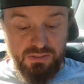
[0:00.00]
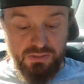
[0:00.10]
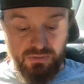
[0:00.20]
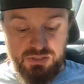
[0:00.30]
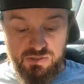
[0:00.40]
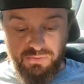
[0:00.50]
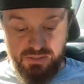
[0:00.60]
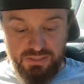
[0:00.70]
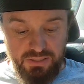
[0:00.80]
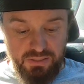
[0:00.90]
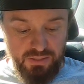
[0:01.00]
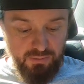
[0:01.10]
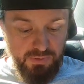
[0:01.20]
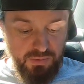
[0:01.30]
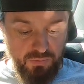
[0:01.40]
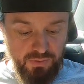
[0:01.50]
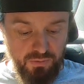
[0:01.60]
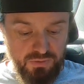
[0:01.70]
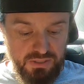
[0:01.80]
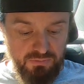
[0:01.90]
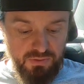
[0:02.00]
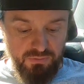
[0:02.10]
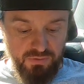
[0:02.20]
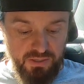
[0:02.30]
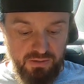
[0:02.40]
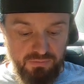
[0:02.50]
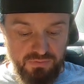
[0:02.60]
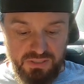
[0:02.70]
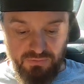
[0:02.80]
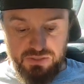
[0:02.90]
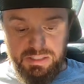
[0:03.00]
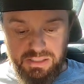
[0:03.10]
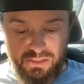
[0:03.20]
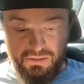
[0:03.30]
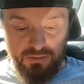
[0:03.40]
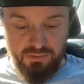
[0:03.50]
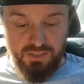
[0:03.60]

Still 17. How many were there with 75? 17.